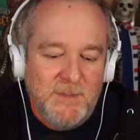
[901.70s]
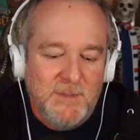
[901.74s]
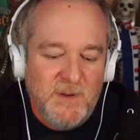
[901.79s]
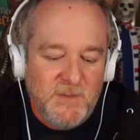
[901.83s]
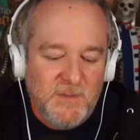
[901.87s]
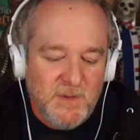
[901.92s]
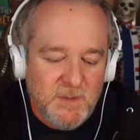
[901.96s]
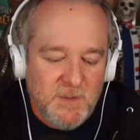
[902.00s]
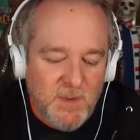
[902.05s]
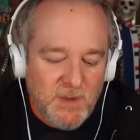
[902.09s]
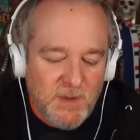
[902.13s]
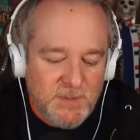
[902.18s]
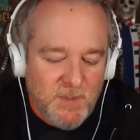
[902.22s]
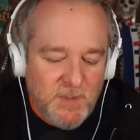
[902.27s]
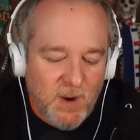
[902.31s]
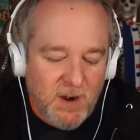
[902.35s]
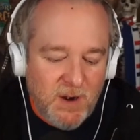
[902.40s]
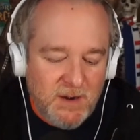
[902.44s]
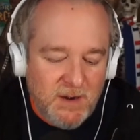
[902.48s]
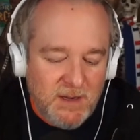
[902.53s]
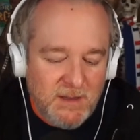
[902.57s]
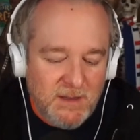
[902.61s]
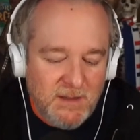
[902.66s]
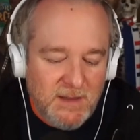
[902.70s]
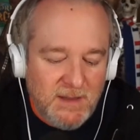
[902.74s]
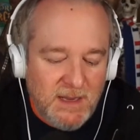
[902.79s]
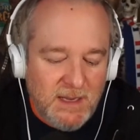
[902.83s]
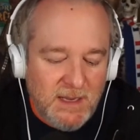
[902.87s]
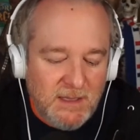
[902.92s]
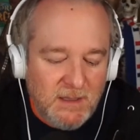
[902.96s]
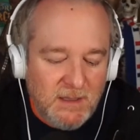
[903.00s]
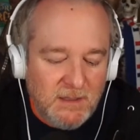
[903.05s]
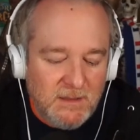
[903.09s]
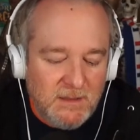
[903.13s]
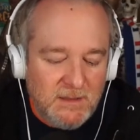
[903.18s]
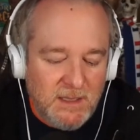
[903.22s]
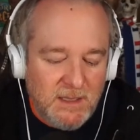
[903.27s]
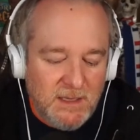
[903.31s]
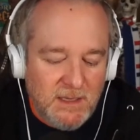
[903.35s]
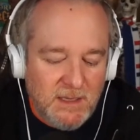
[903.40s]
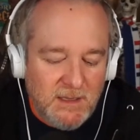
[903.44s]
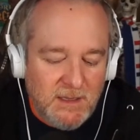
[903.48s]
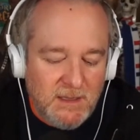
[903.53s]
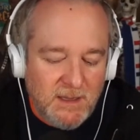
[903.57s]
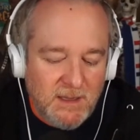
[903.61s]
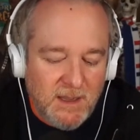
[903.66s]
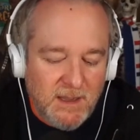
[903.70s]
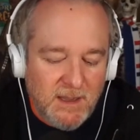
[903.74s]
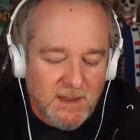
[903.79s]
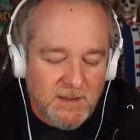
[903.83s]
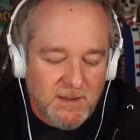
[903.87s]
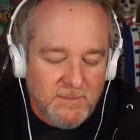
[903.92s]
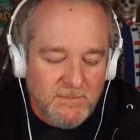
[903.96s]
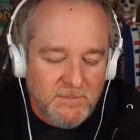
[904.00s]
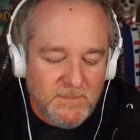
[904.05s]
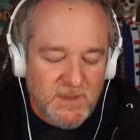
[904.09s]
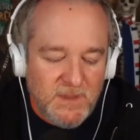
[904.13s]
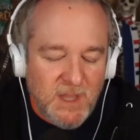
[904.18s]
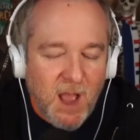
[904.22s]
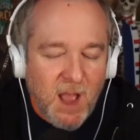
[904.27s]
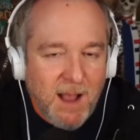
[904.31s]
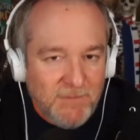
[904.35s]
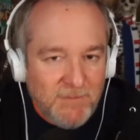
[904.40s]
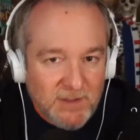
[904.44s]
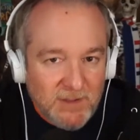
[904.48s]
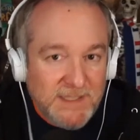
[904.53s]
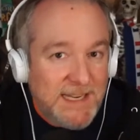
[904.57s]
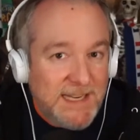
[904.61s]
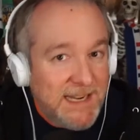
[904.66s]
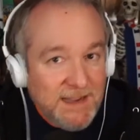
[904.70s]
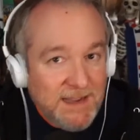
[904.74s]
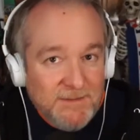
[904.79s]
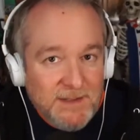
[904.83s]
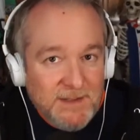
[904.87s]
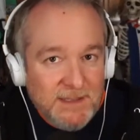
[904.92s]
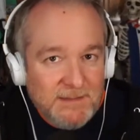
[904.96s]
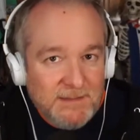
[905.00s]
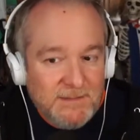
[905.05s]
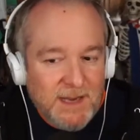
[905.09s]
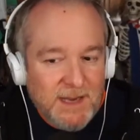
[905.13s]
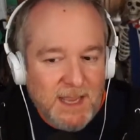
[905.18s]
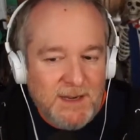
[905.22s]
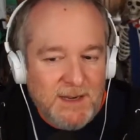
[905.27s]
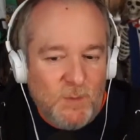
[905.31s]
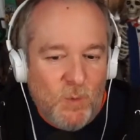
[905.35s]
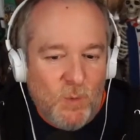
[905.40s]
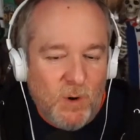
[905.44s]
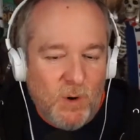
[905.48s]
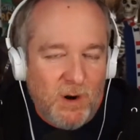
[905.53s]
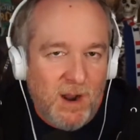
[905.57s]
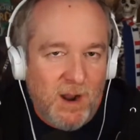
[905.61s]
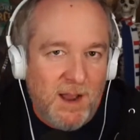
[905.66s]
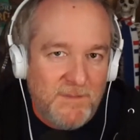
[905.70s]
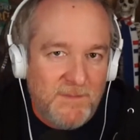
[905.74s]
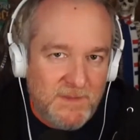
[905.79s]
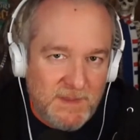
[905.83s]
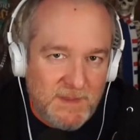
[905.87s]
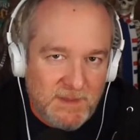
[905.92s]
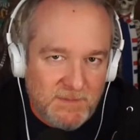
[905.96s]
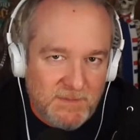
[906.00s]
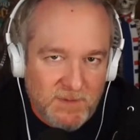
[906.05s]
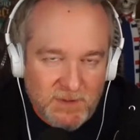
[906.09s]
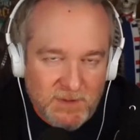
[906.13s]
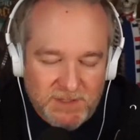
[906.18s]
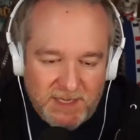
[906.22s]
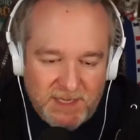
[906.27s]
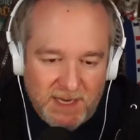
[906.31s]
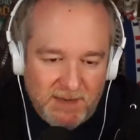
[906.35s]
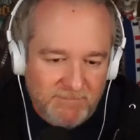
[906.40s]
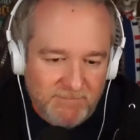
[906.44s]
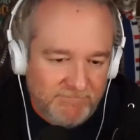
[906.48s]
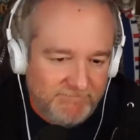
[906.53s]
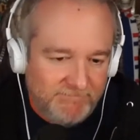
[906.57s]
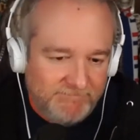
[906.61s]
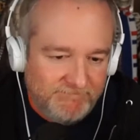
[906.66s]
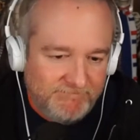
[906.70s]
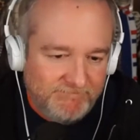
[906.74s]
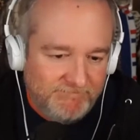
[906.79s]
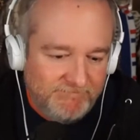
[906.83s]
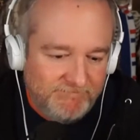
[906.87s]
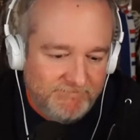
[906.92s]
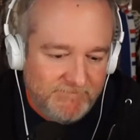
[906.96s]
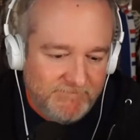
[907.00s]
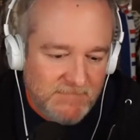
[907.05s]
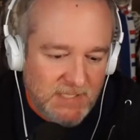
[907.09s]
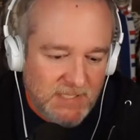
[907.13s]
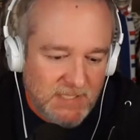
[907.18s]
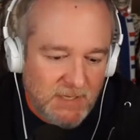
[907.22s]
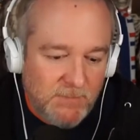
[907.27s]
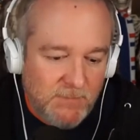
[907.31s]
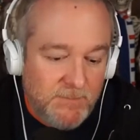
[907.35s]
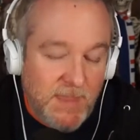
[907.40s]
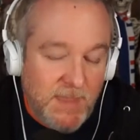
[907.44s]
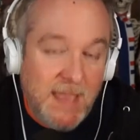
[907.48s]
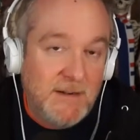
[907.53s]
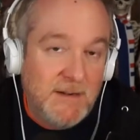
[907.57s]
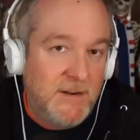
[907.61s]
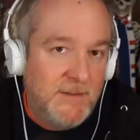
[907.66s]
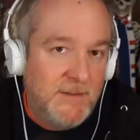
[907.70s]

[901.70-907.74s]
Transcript: but for the most part, the the uh, novelty of it kind of wore off in the first day. So, yeah,